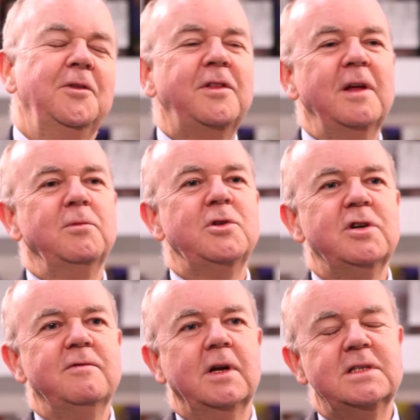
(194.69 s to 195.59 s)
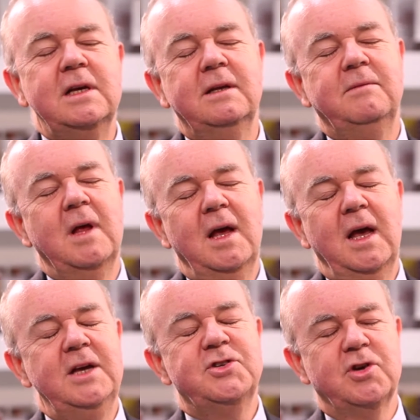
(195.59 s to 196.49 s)
The thing with Juvenal is
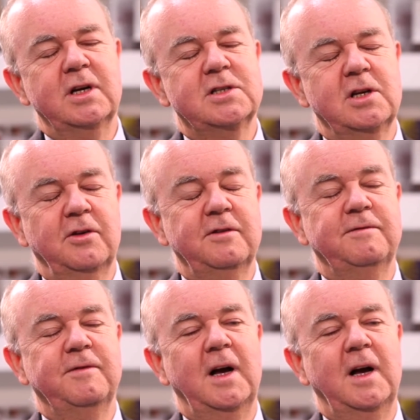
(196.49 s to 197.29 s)
he strikes a lot of